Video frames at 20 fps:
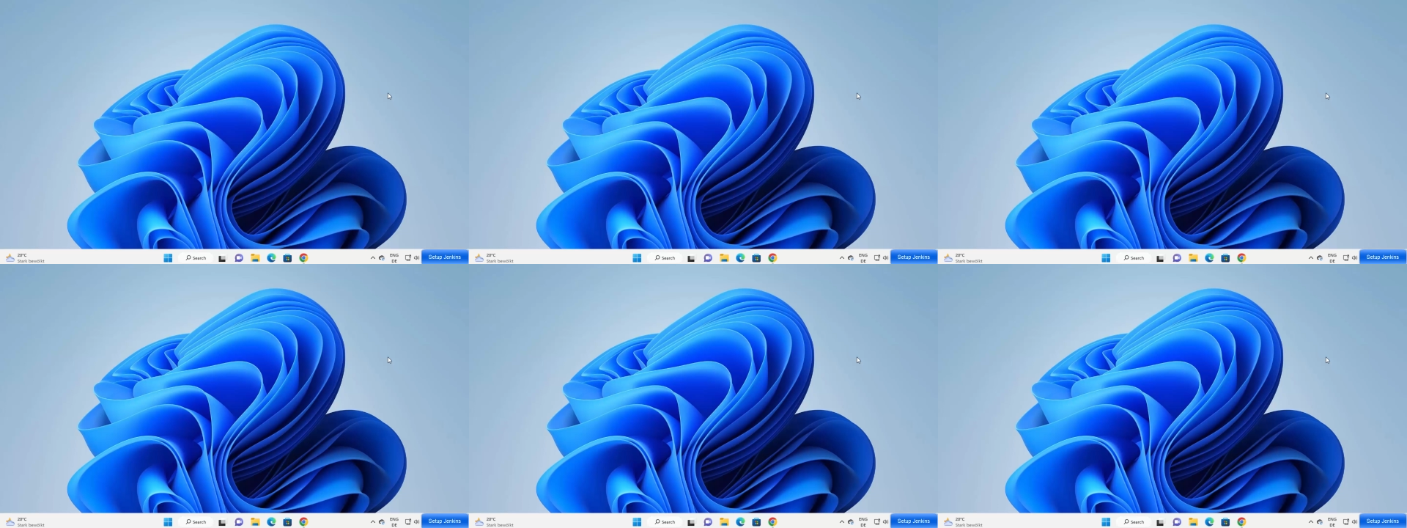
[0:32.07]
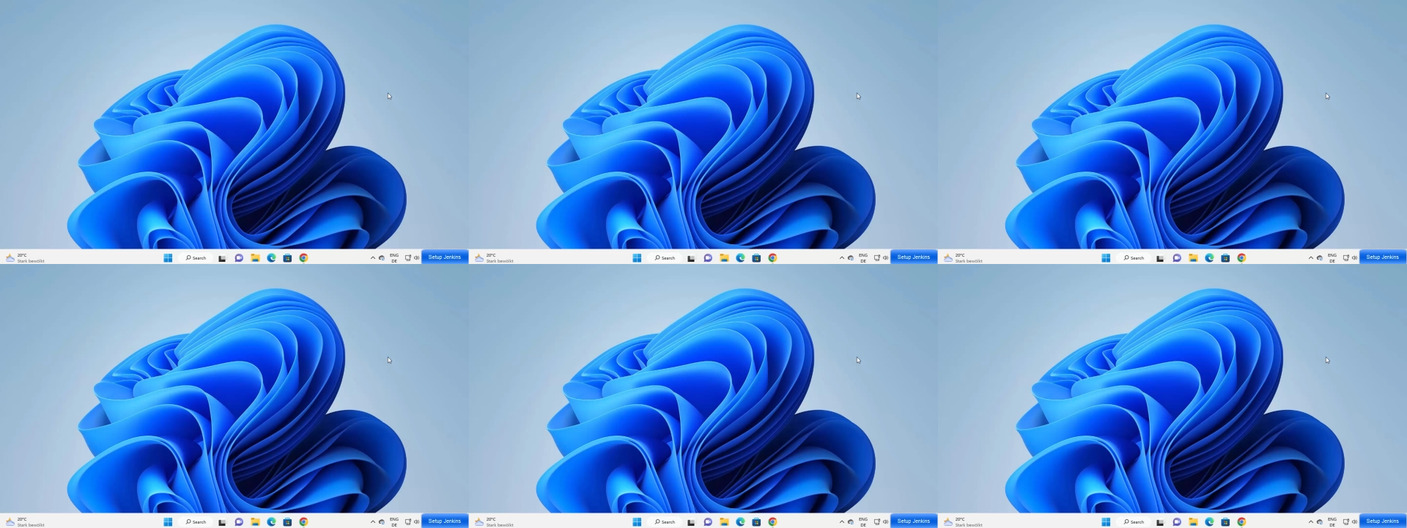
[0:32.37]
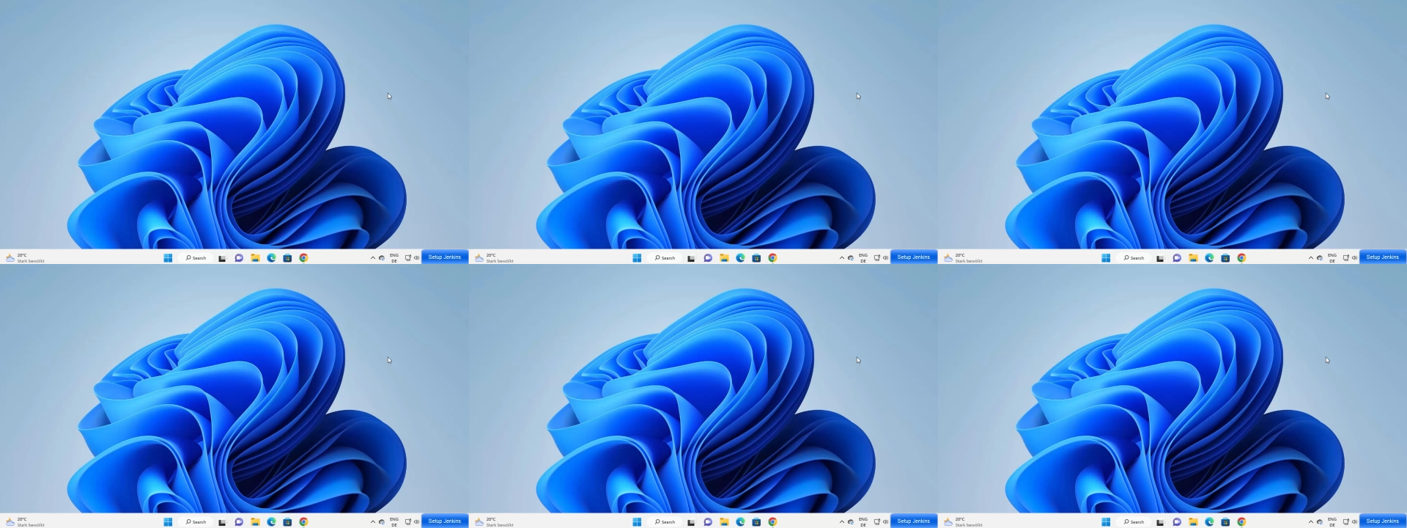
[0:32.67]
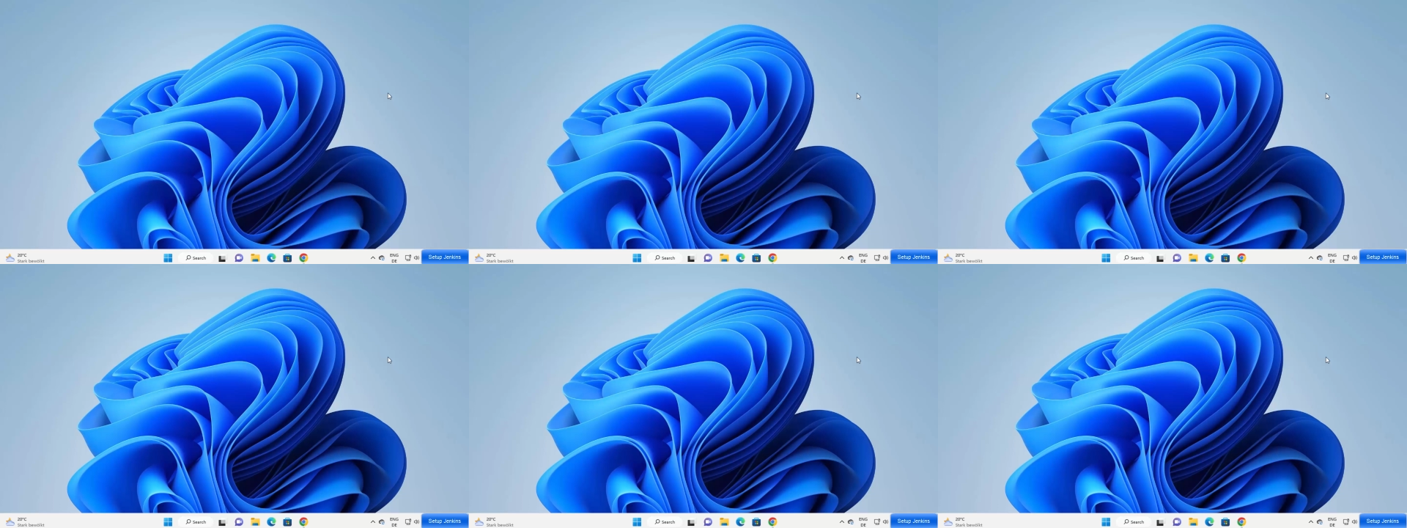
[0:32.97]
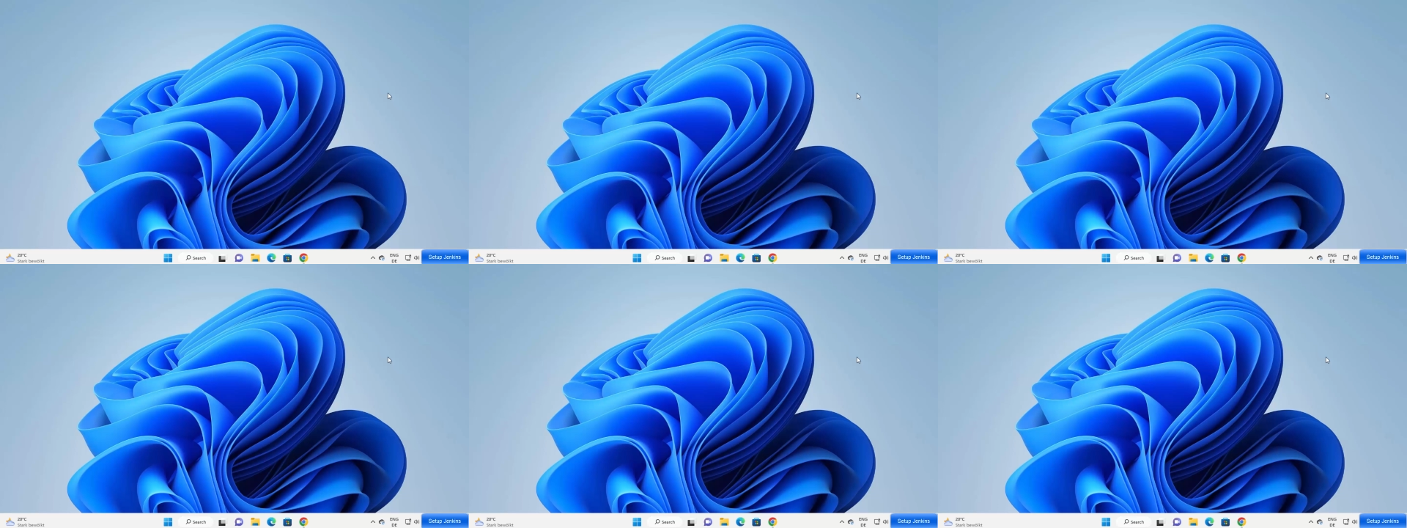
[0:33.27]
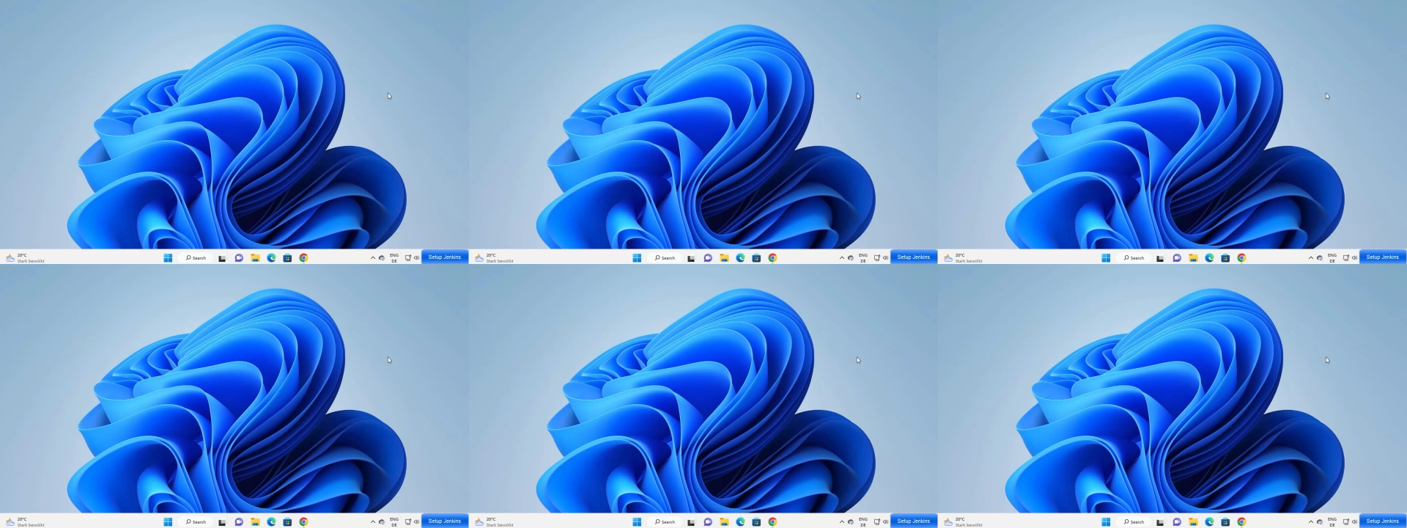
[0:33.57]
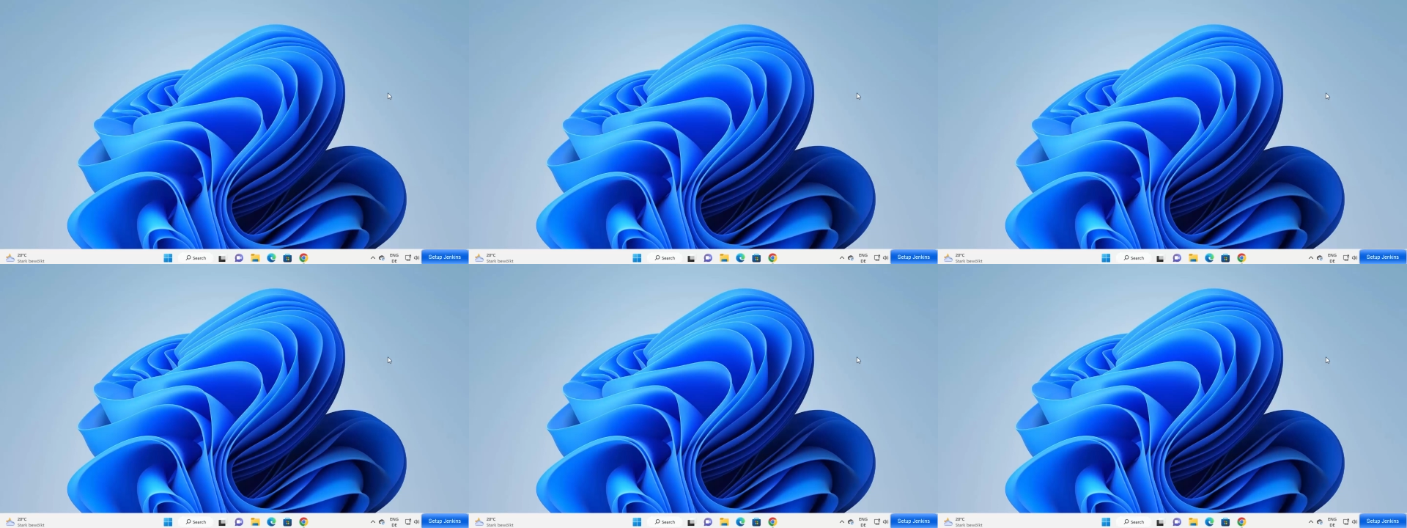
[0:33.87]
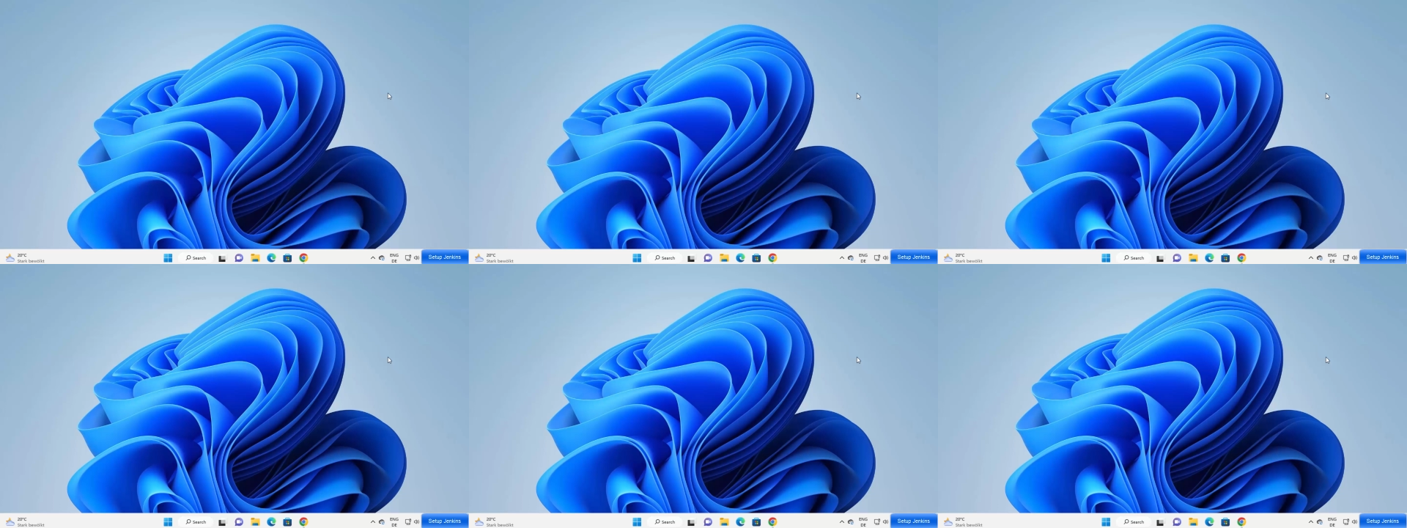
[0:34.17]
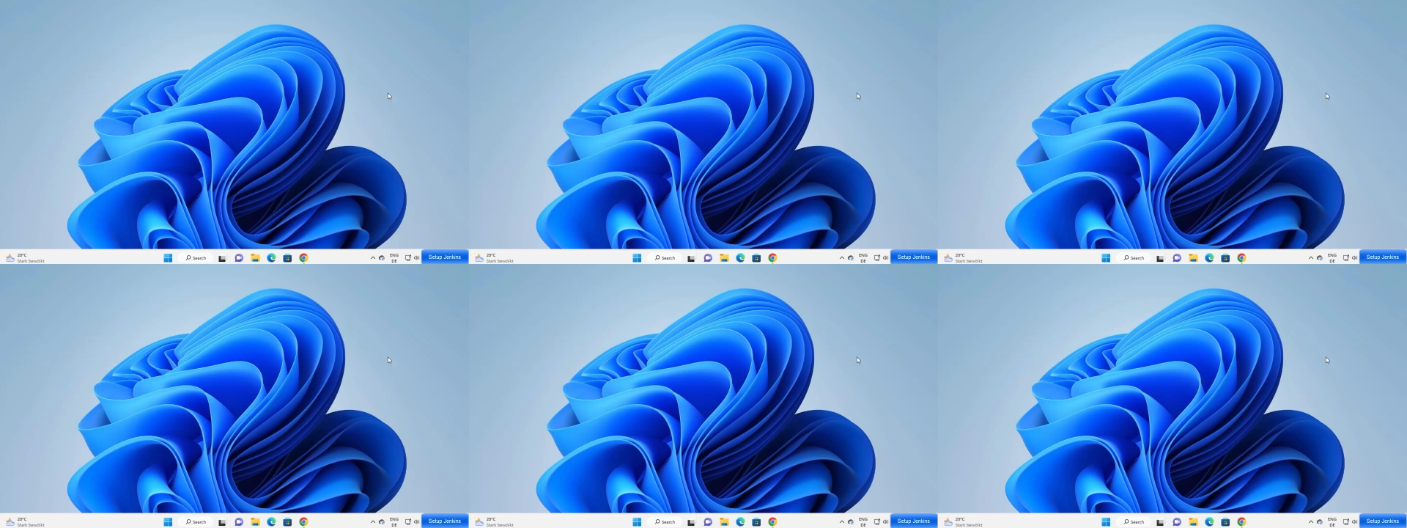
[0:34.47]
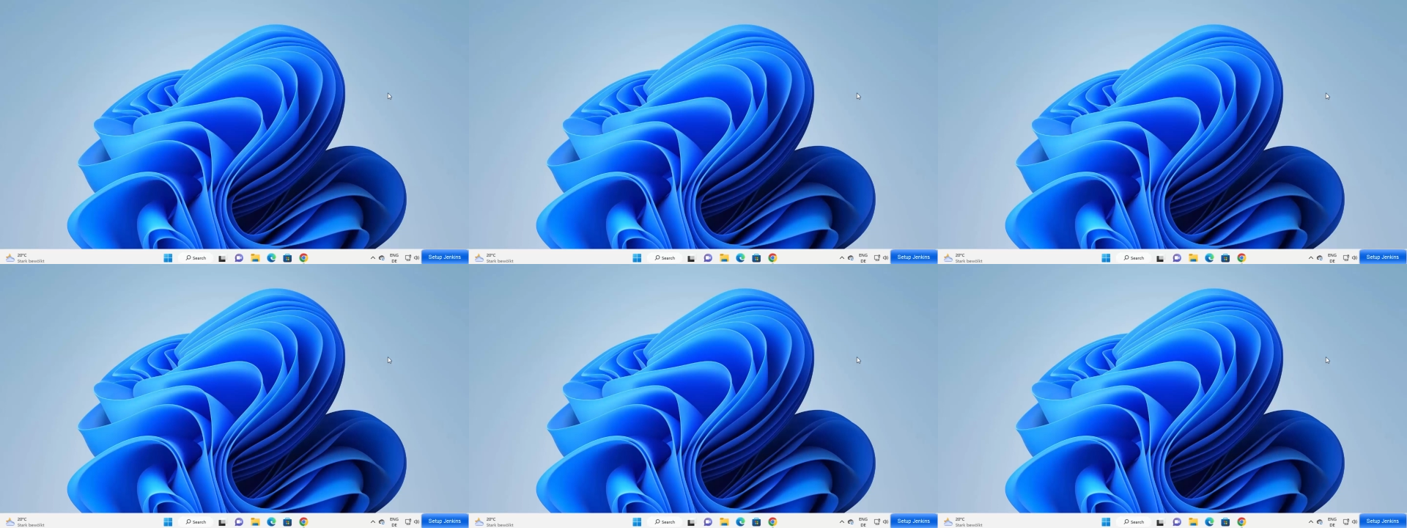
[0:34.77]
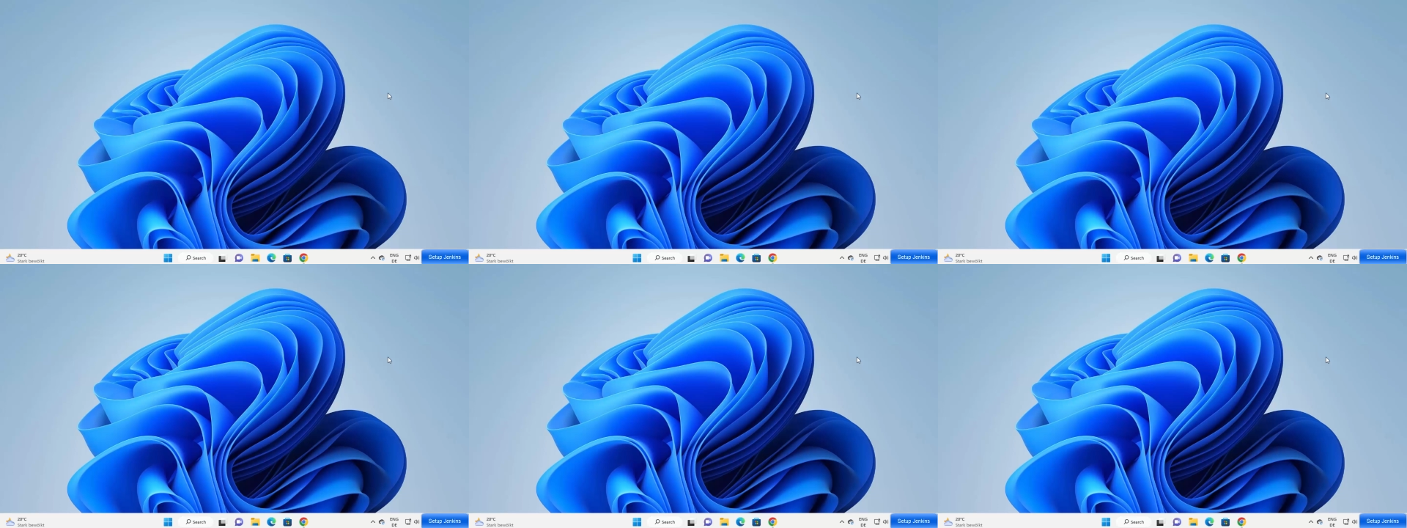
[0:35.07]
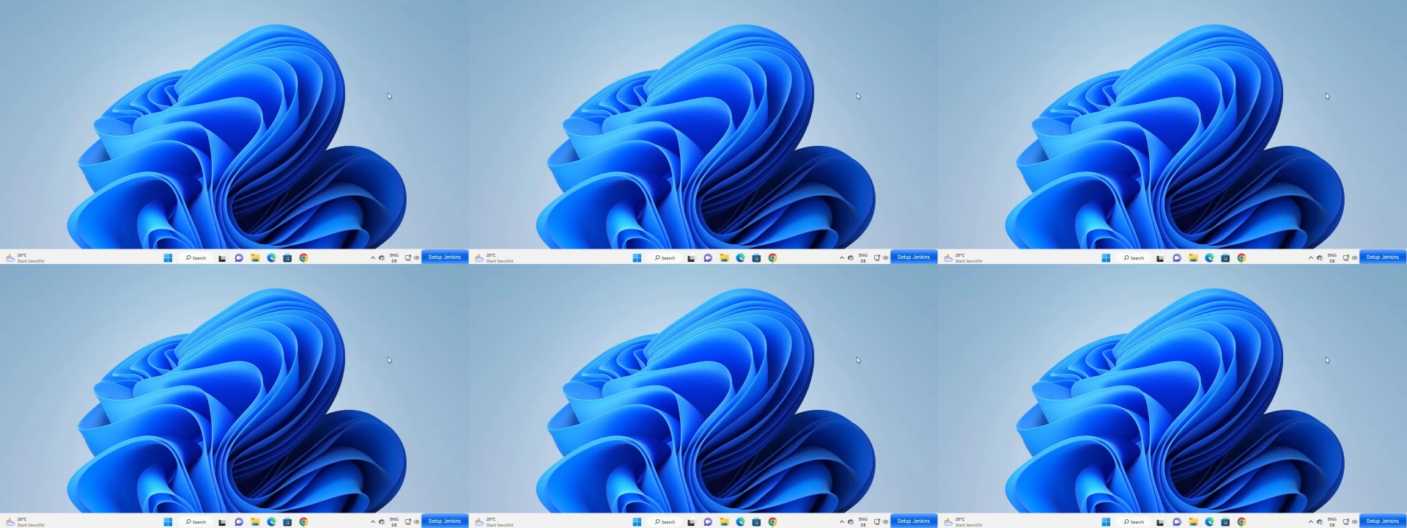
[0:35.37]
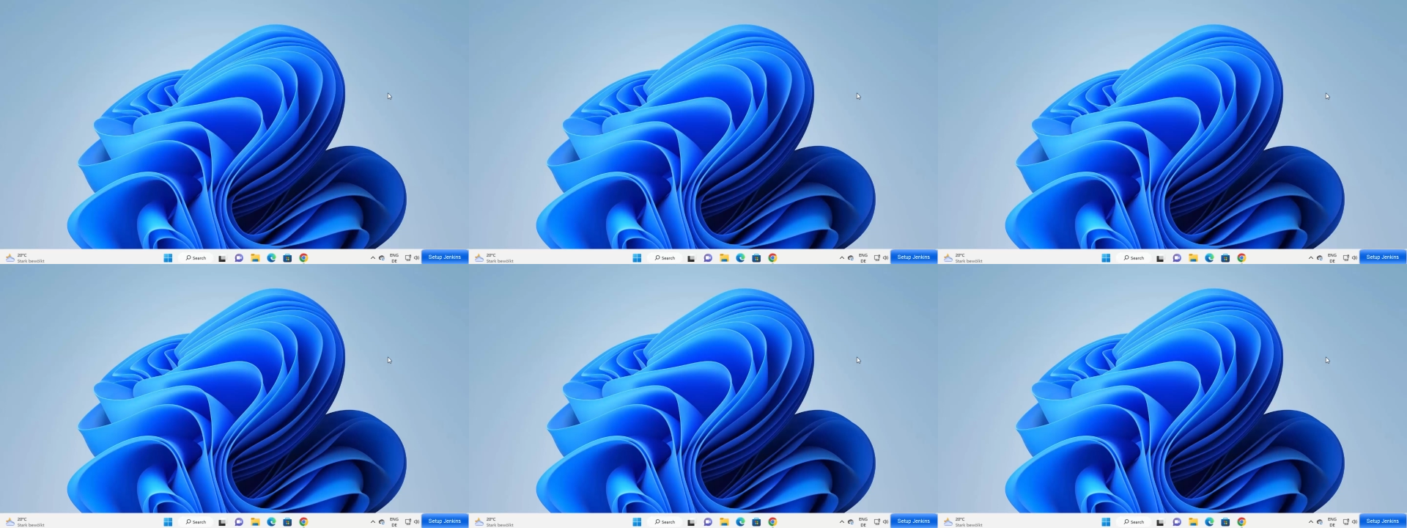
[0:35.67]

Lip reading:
No face is visible, so there are no lips to read.